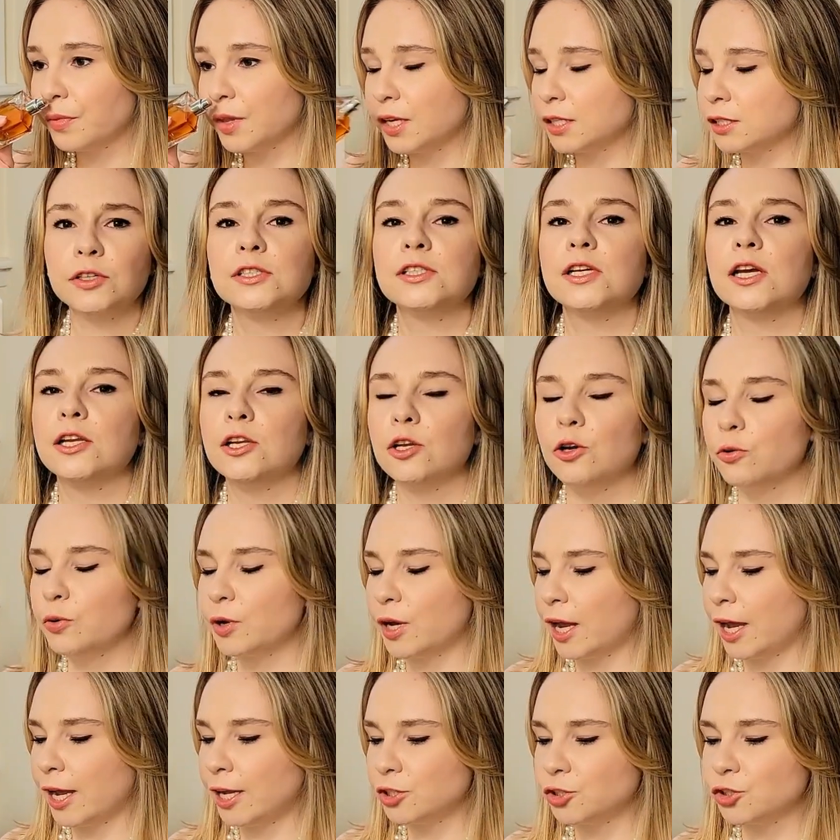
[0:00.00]
As far as I know,
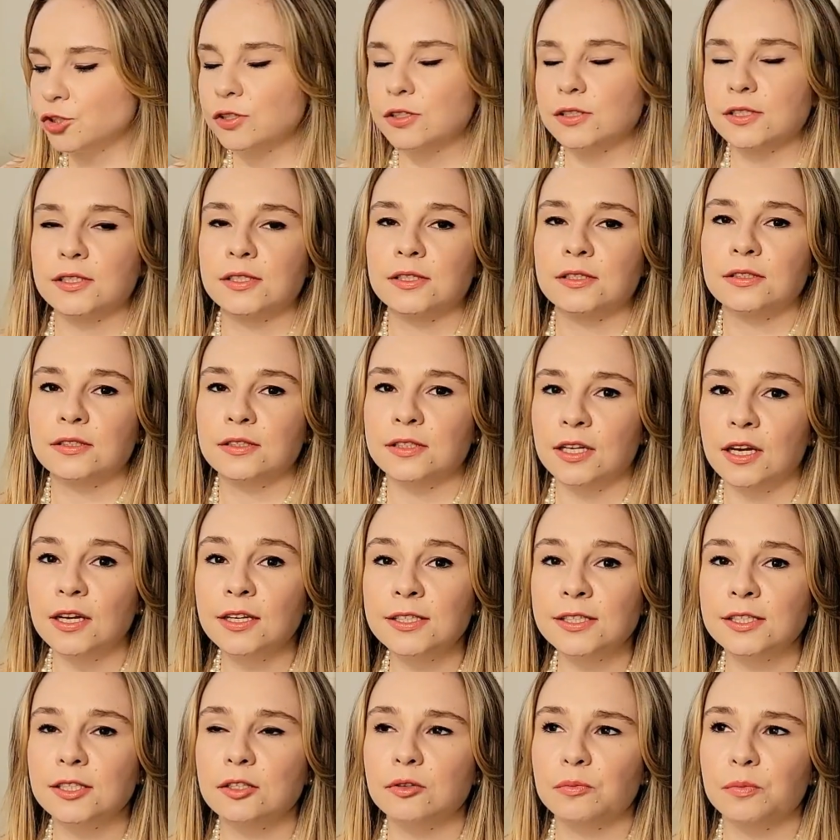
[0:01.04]
angel's
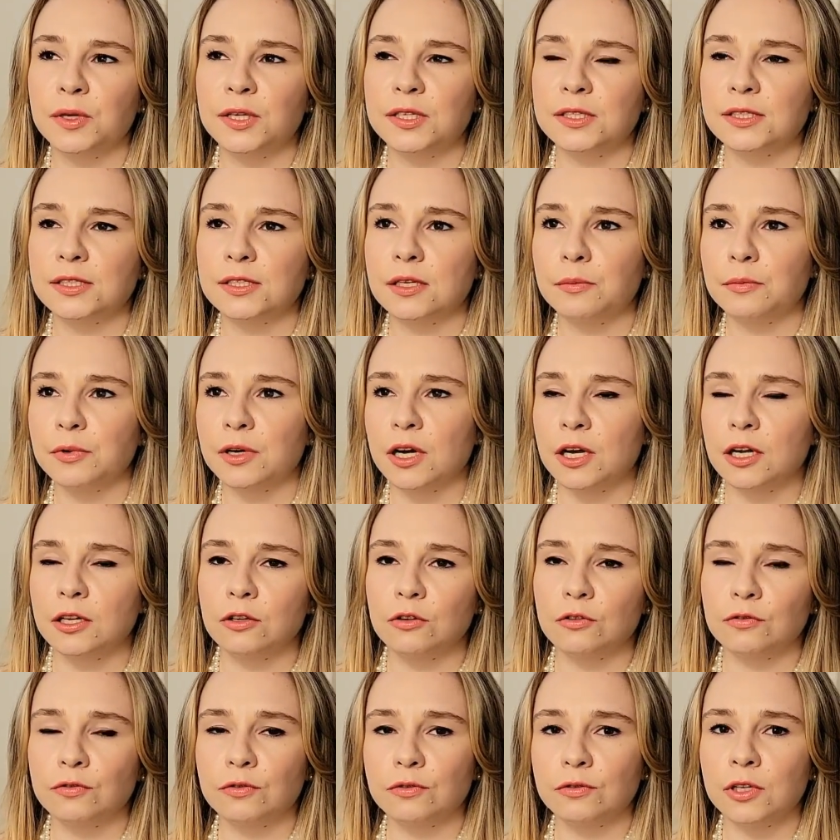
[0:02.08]
dust means some
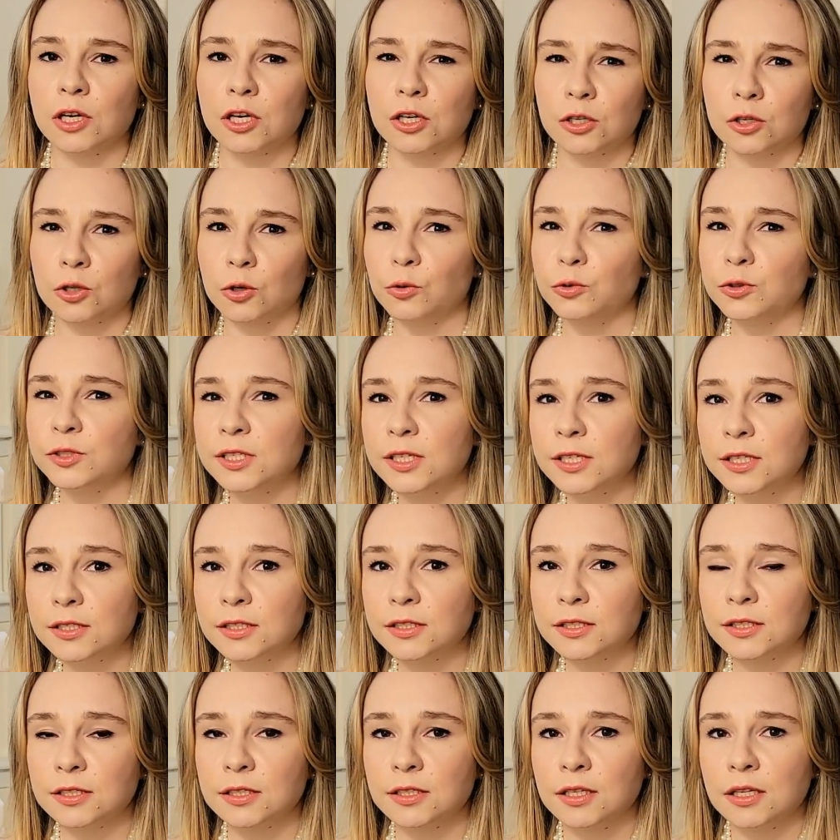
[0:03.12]
kind of
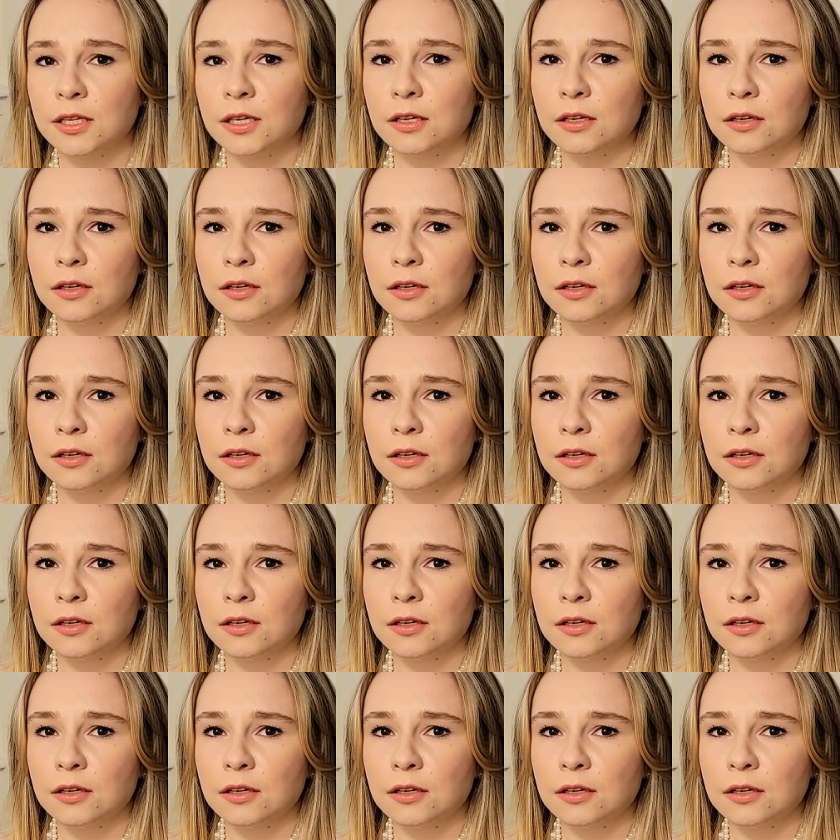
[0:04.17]
narcosis.